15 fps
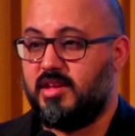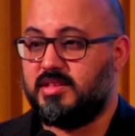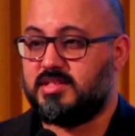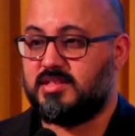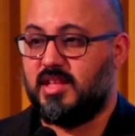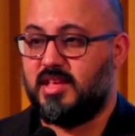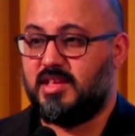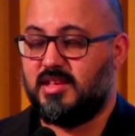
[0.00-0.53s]

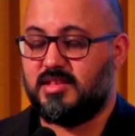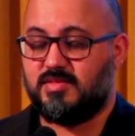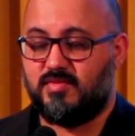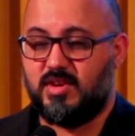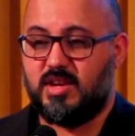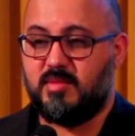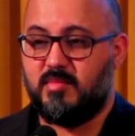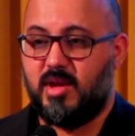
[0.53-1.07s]
It's like, it's
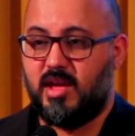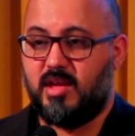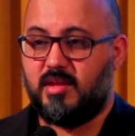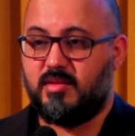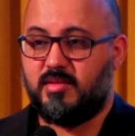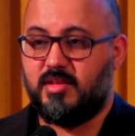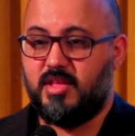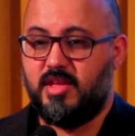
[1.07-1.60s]
really
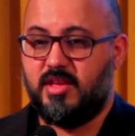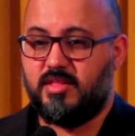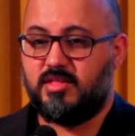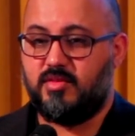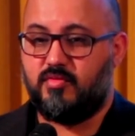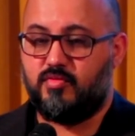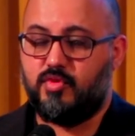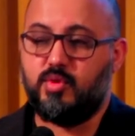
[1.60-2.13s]

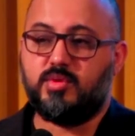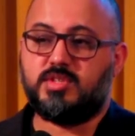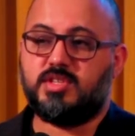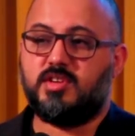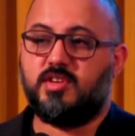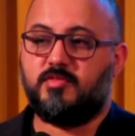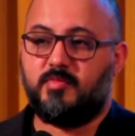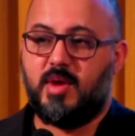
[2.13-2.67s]
the root
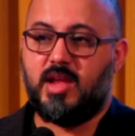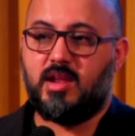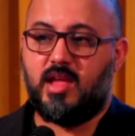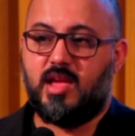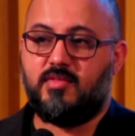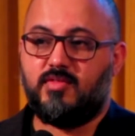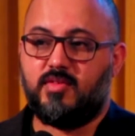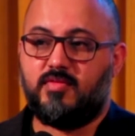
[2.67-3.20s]
of my
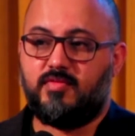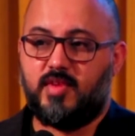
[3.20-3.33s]
life of